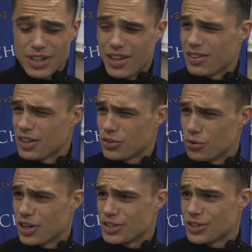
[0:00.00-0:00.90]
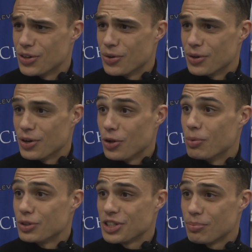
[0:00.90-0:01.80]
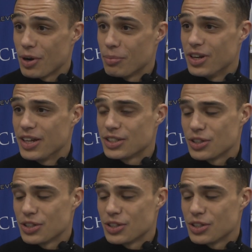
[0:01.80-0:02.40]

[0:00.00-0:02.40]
yeah, I think two years ago, uh, almost in Premier League.